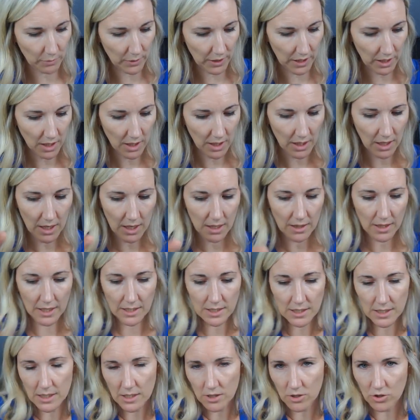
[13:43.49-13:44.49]
but the
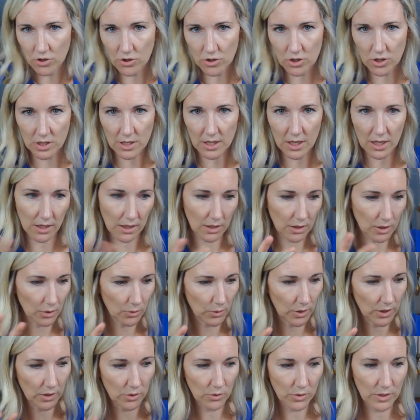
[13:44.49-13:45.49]
idea is you're just kind of
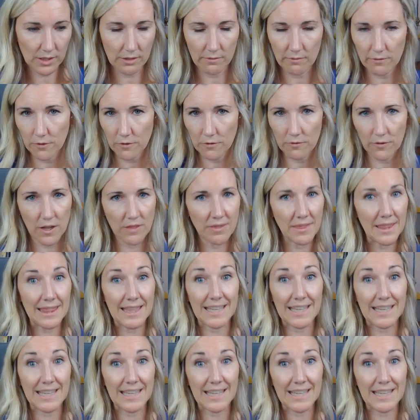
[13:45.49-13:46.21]
gluing those in for fun.